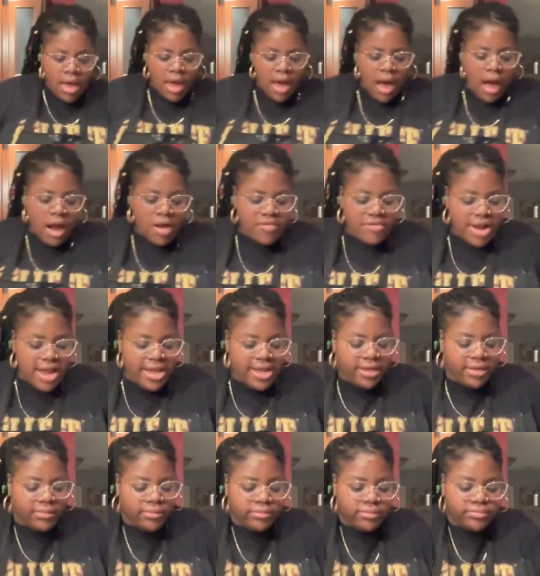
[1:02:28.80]
All right.
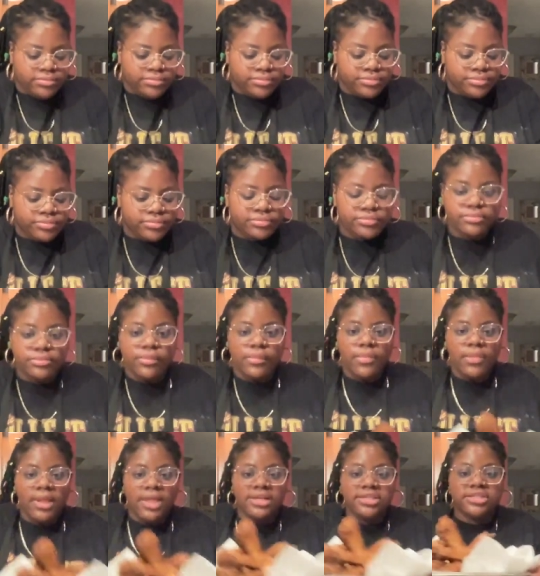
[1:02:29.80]

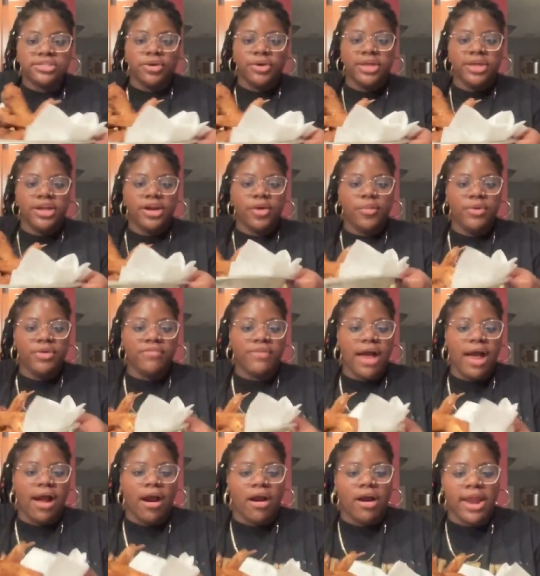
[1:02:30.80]
So here we
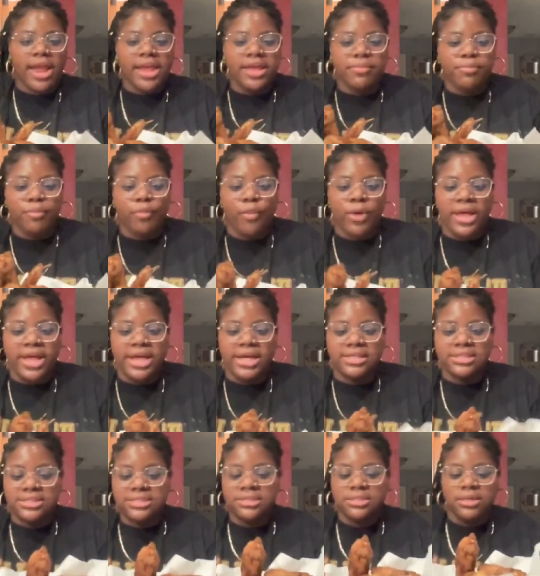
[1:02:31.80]
got our 8
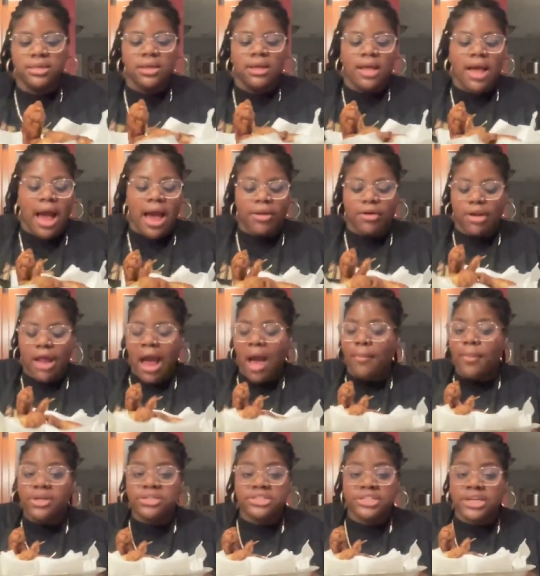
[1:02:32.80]
wings. I don't know how
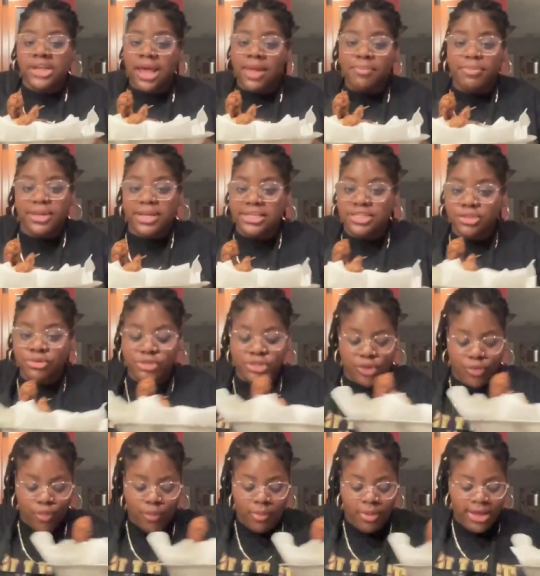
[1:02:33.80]
much an 8 piece usually
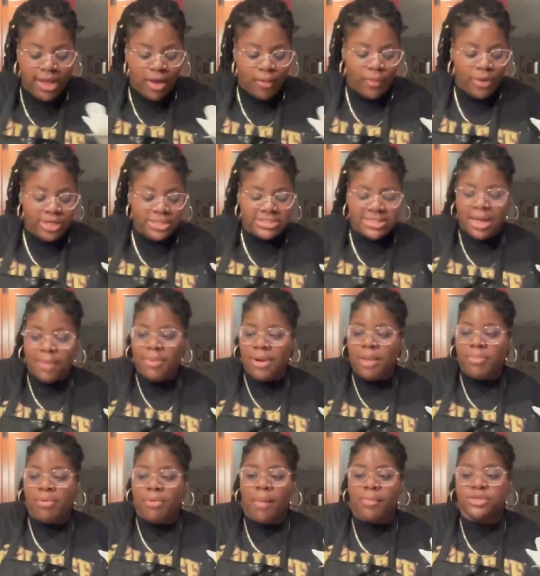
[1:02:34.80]
would be at Wingstop, but I
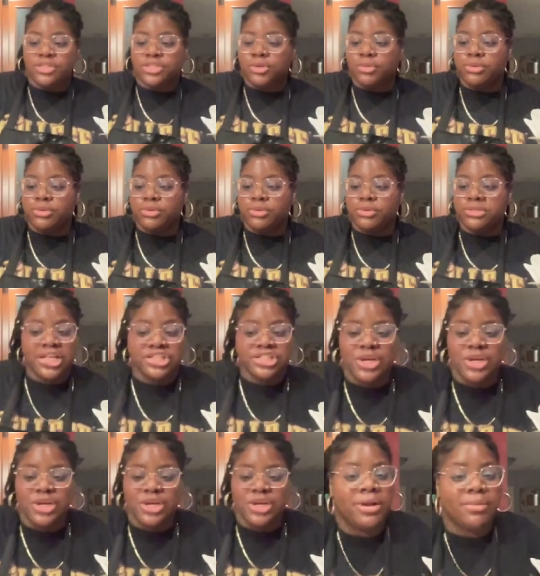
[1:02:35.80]
promise you it was a lot
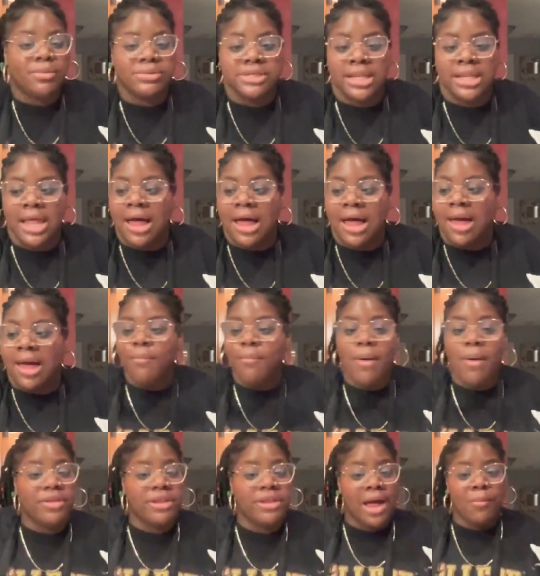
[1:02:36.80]
cheaper, and it was made with
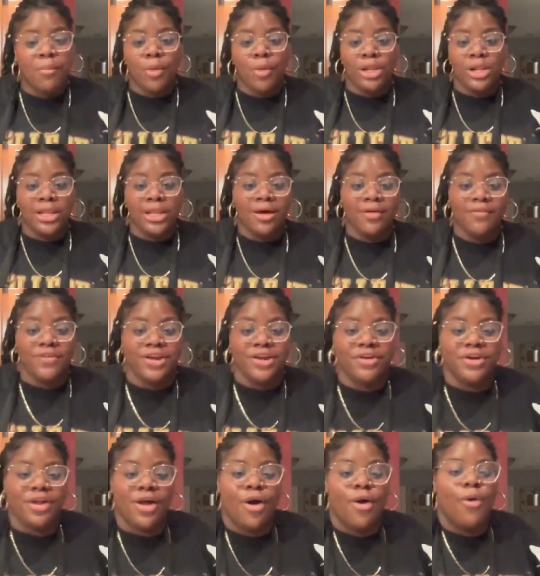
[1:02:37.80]
a lot more love here
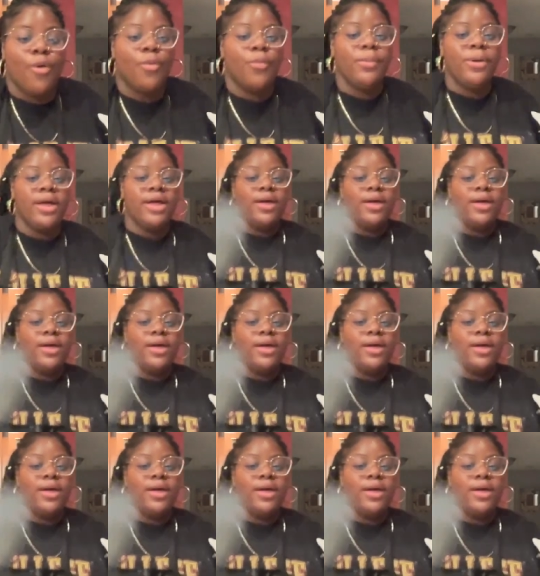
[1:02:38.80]
at home.